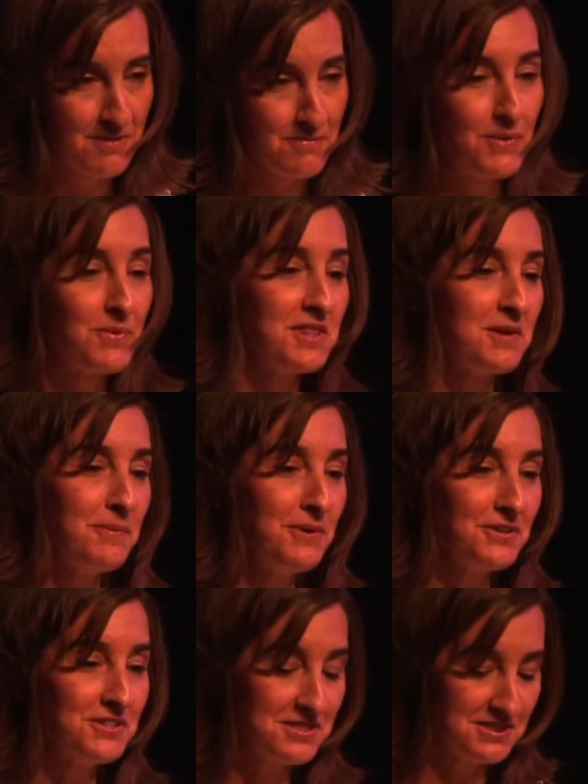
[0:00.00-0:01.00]
But when the
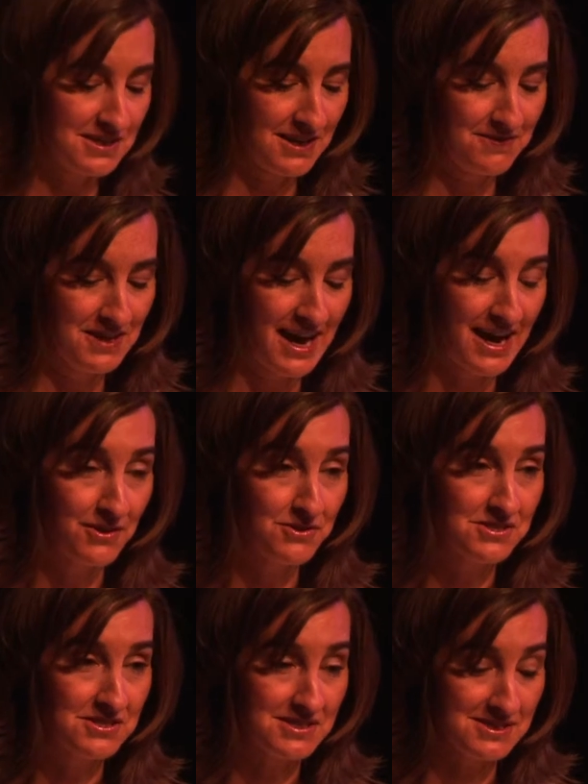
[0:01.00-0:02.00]
pulse of the
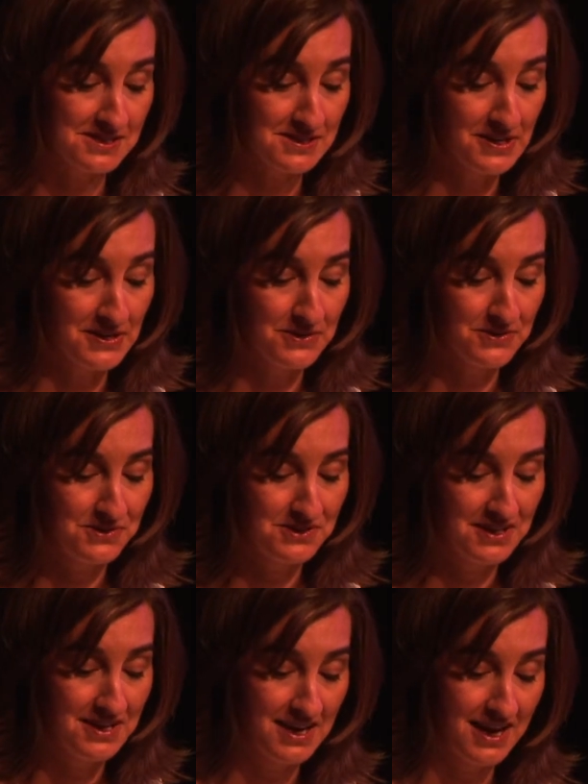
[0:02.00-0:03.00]
house
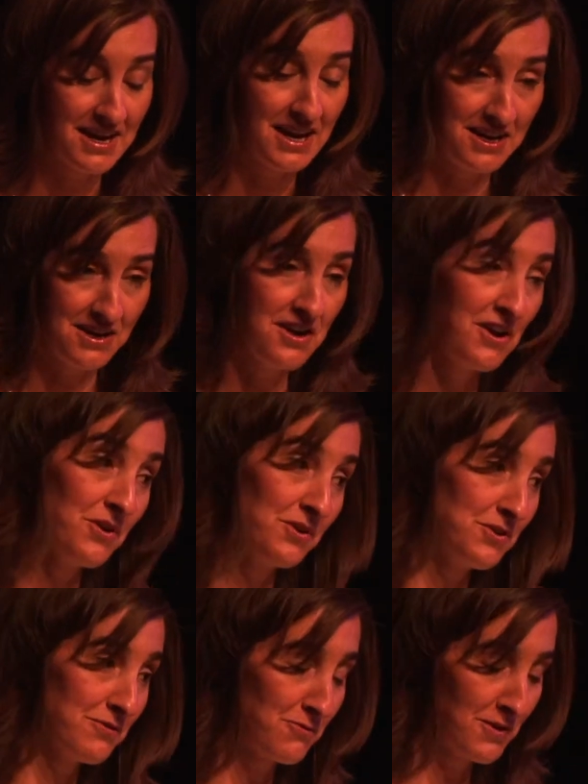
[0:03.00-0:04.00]
slows, and I know
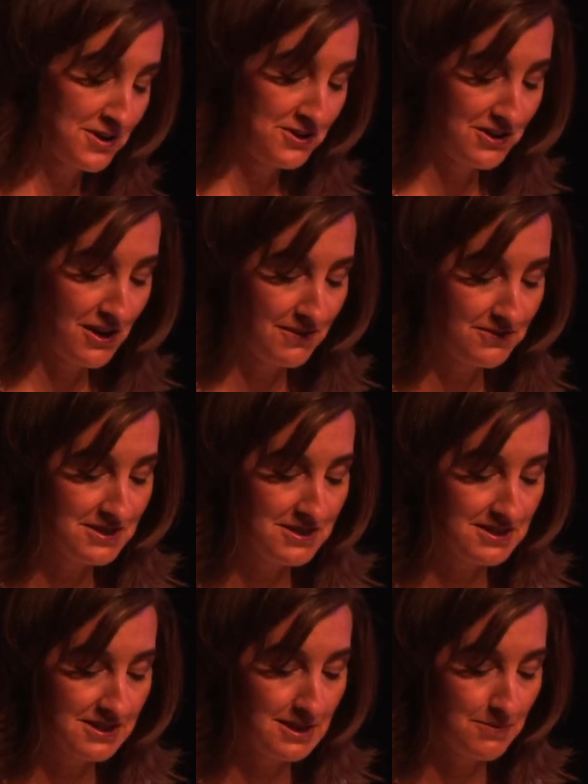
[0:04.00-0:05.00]
you have wandered off to
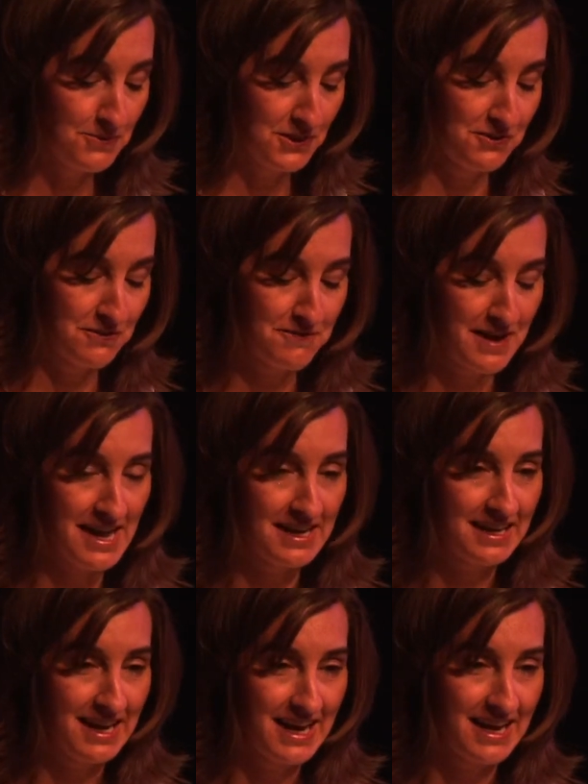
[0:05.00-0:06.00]
sleep with your
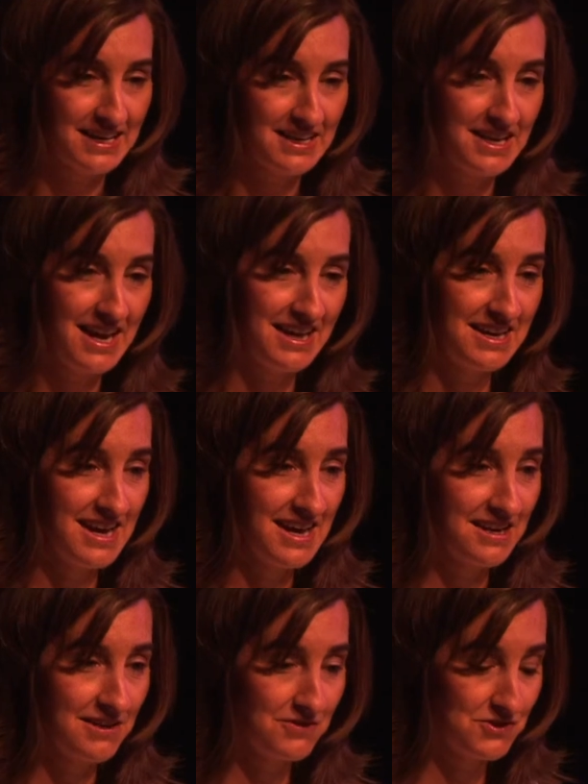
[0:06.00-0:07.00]
fat cat and
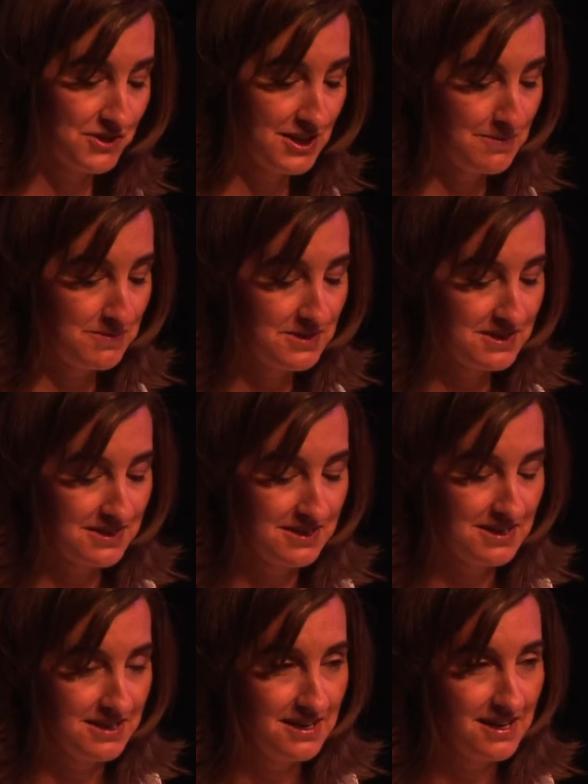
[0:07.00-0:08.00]
net of dreams,
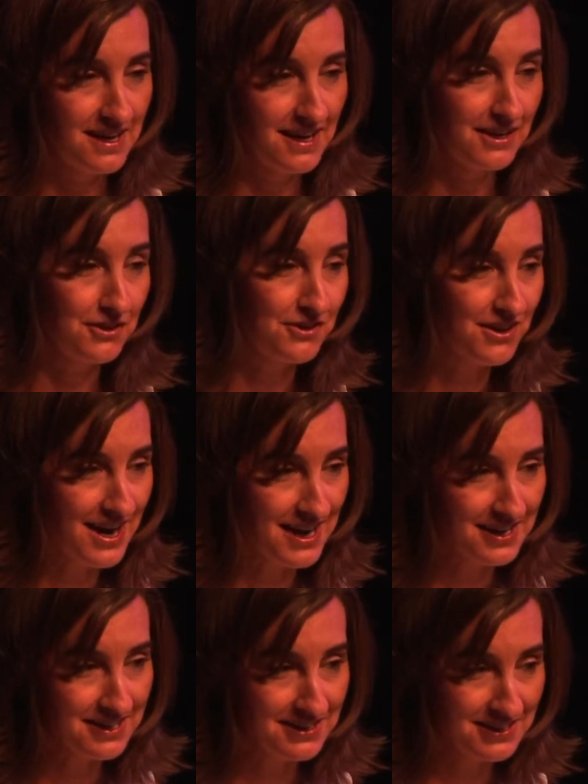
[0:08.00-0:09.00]
I
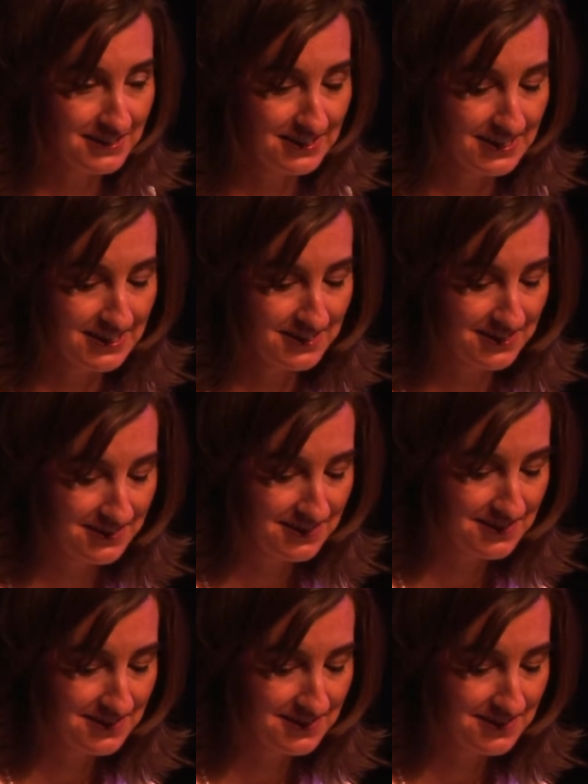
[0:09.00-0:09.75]
crack the lid.